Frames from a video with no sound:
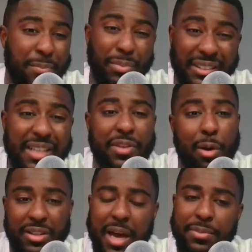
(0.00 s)
I believe they
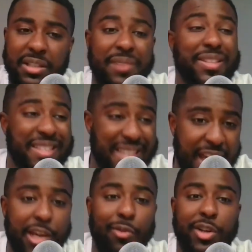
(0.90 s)
were a top 10 defense
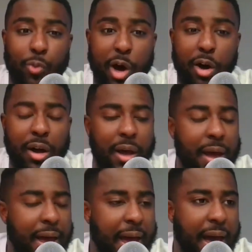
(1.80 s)
that year as well
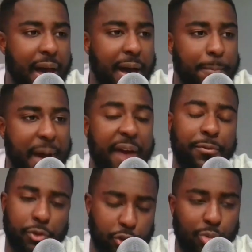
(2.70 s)

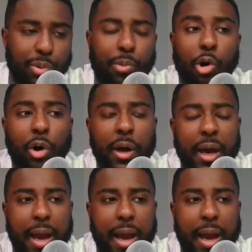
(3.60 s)
after the Super Bowl.